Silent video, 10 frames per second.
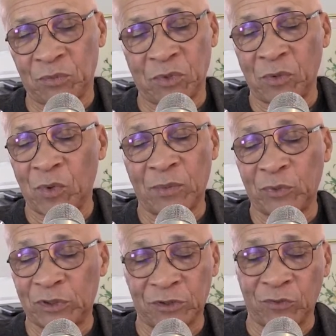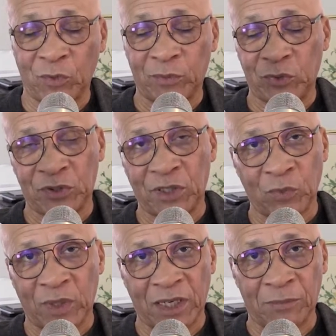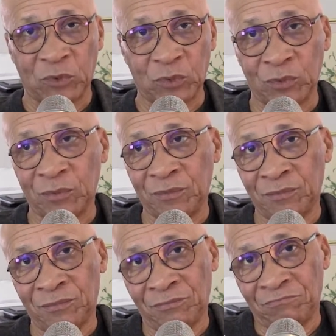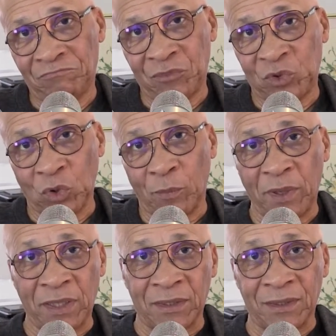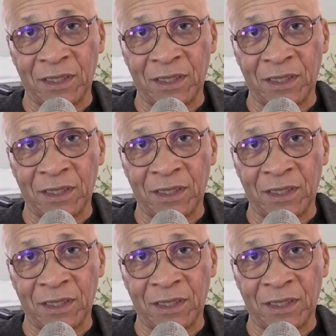The 1% of the 1% want him to jump in.